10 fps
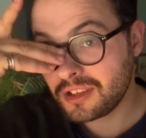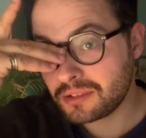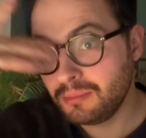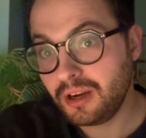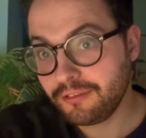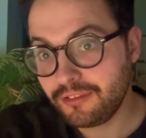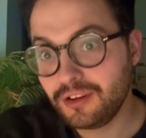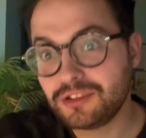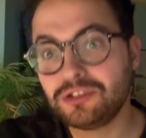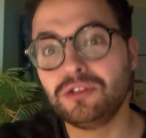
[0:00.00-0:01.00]
this, my
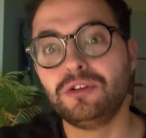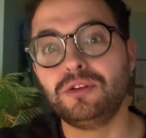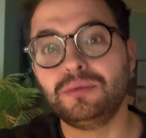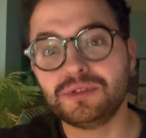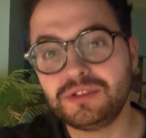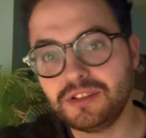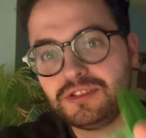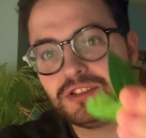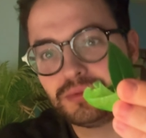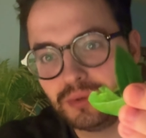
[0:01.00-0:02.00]
first thought was,
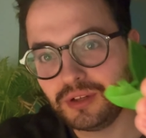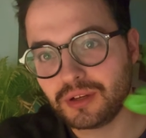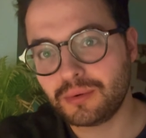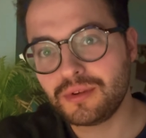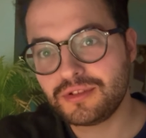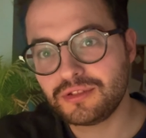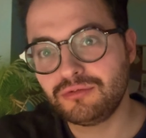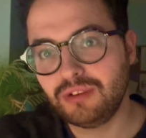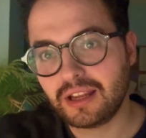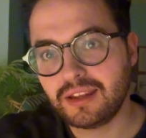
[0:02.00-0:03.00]
does this work with just
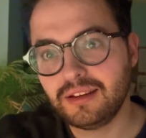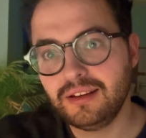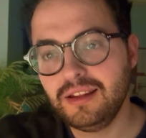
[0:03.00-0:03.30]
regular